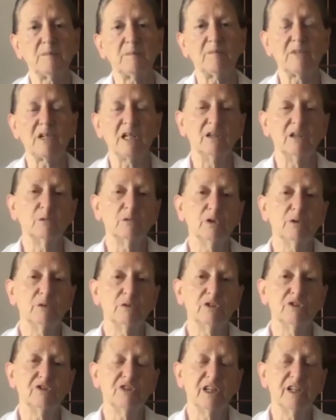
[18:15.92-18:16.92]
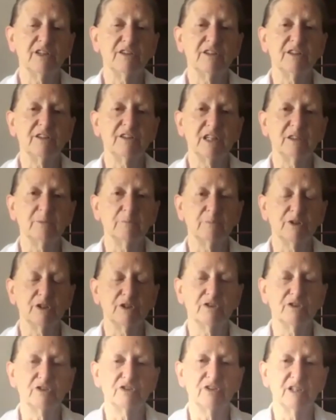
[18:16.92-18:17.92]
And we would say that that
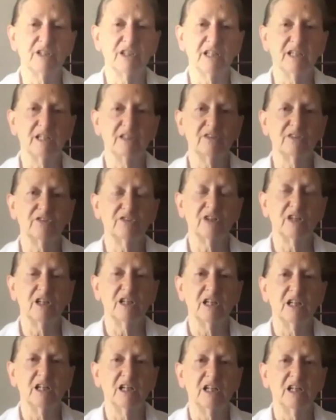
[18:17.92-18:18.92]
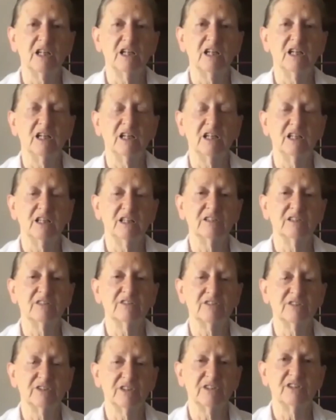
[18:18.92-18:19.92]
person has a
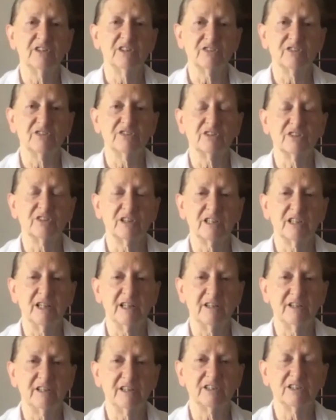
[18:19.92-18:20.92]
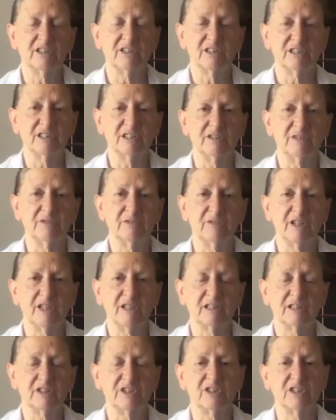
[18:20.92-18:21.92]
serious character
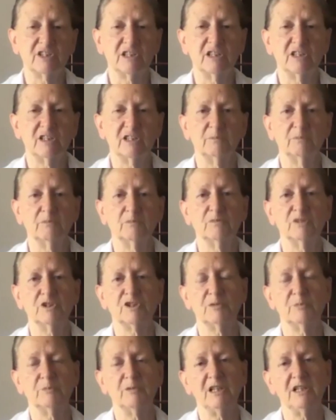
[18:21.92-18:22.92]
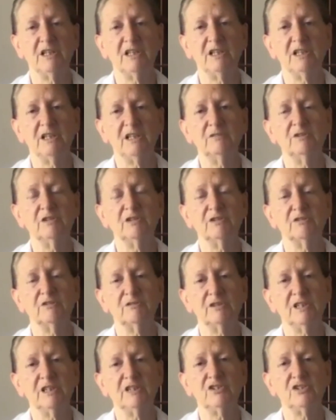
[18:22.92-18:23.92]
defect, which may even
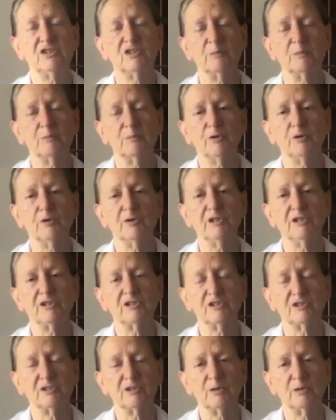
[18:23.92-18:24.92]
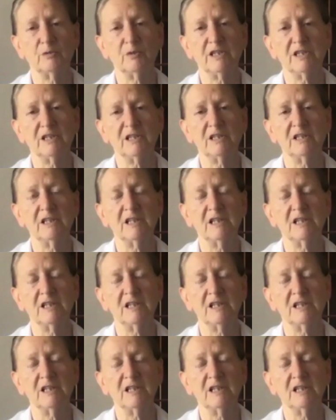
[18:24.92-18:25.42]
reach the point where